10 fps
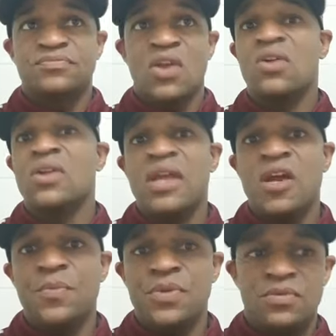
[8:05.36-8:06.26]
are going to
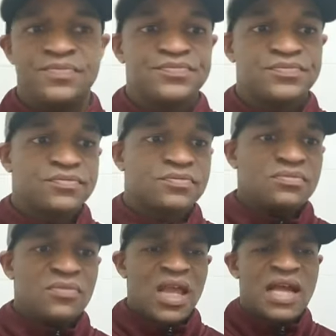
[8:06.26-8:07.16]
help you.
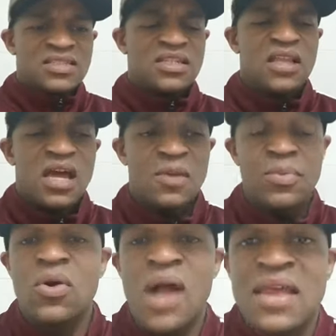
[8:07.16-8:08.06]
I see a lot
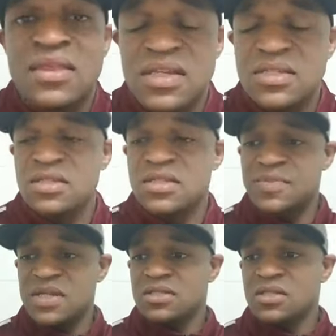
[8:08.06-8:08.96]
of pro athletes,
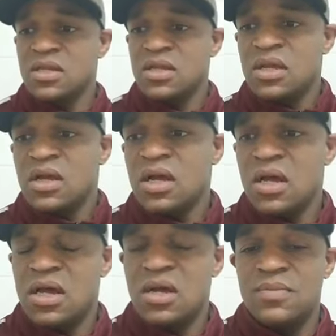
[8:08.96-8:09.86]
especially
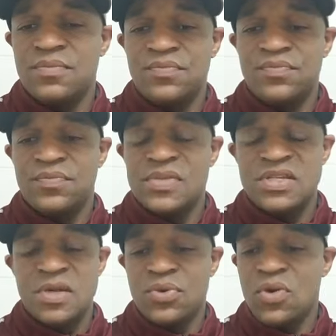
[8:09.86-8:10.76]
um,
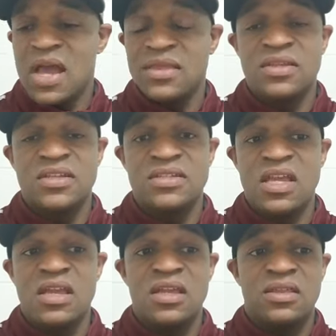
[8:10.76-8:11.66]
some pro athletes
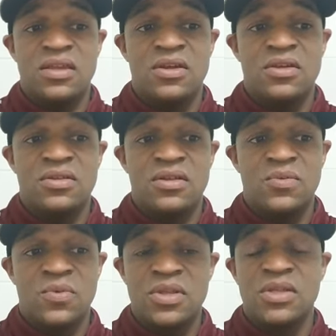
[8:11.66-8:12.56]
they they're
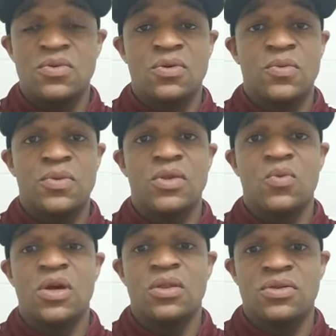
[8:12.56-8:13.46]
they're really doing really
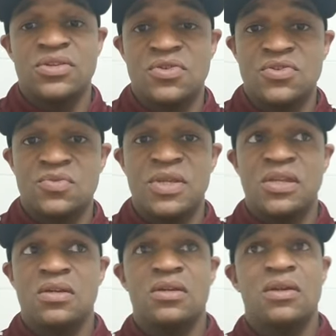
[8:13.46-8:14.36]
well on their social
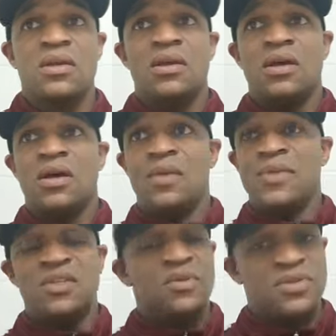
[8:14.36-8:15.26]
media
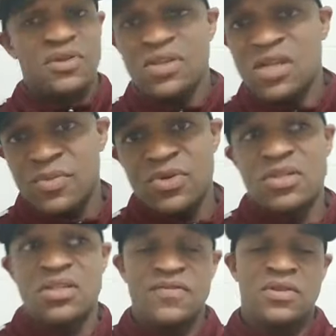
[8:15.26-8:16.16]
um, in terms of their
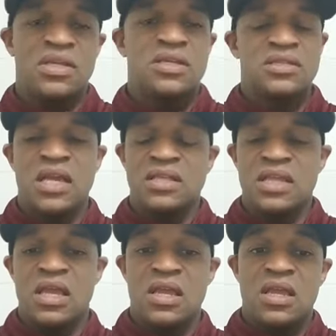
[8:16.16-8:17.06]
numbers and different things like
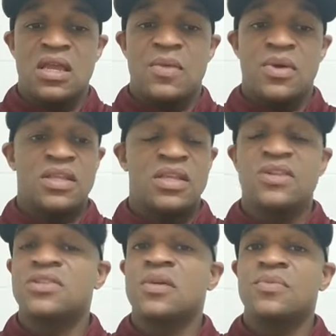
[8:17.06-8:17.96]
that. But then
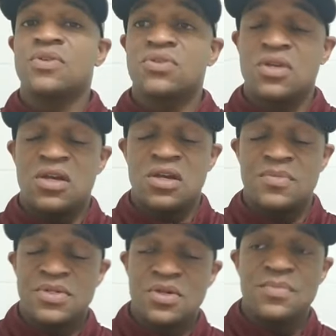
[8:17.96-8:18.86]
there's some social,
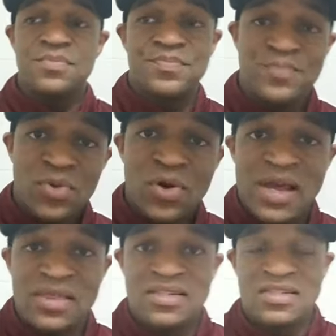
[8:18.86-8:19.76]
um, some pro
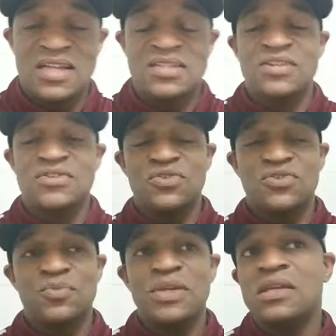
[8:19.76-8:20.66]
athletes that I see their
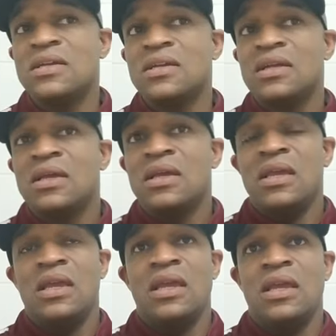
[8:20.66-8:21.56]
social media
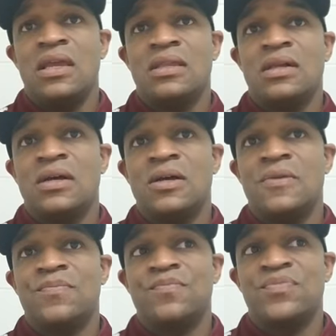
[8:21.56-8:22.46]
and
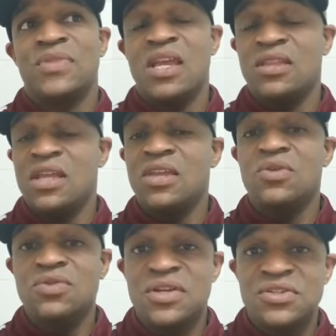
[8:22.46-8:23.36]
um, they they
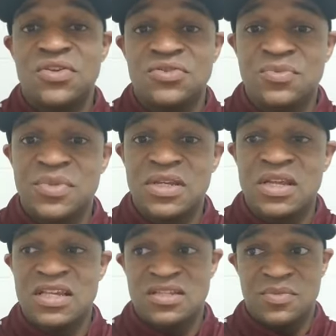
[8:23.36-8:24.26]
use their social
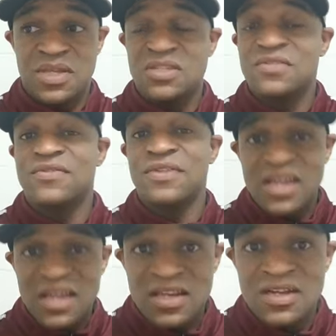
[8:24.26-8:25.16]
media as a means for
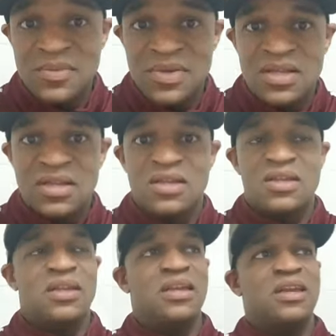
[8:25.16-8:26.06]
income.
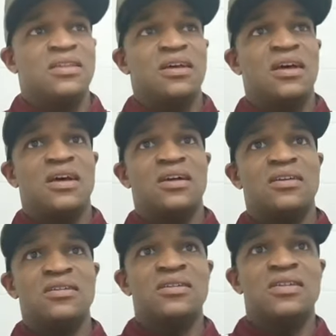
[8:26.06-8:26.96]
And
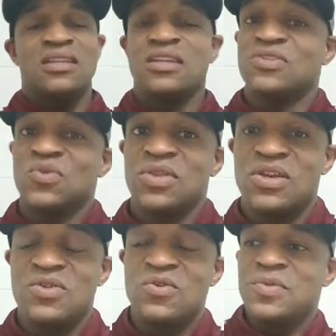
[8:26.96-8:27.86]
uh, I think it's
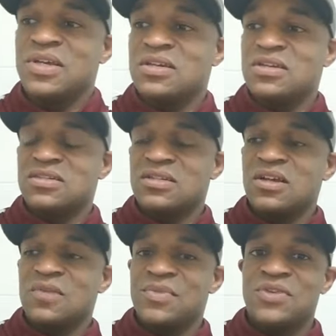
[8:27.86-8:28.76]
really cool
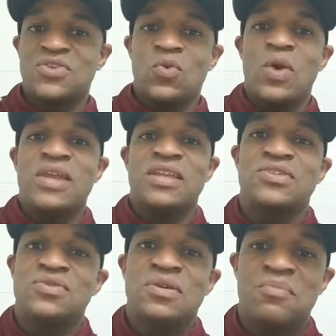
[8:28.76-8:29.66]
because um, there's a way
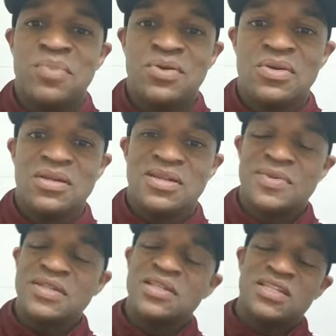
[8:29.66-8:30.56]
that you can build it,
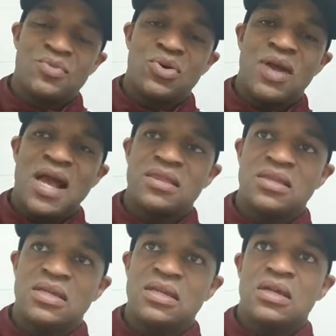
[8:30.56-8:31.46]
especially as a pro
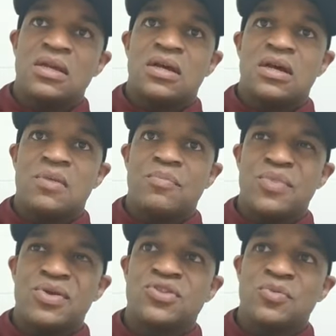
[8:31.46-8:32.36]
athlete, um,
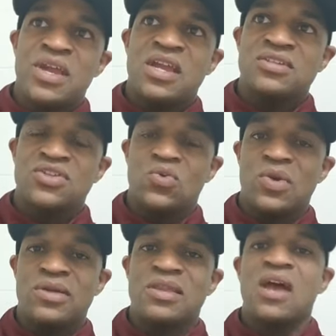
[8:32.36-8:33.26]
build your page to
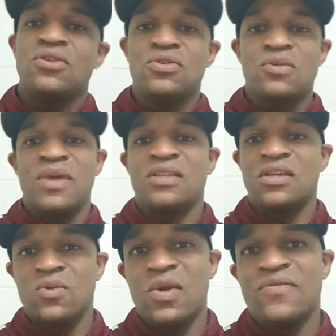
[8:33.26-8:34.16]
where now you can make
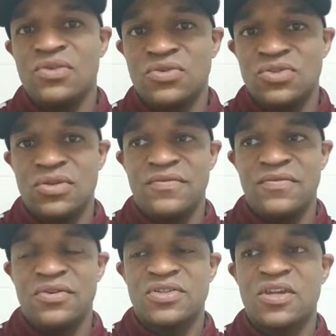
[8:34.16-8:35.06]
that a revenue stream
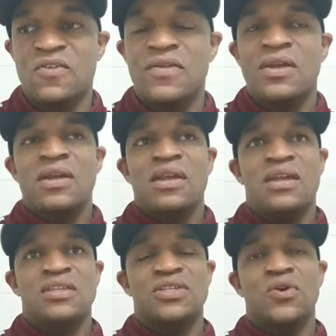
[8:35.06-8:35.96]
for yourself.
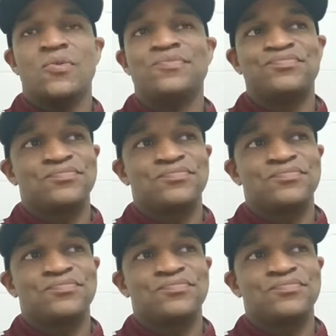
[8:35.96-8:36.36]
And so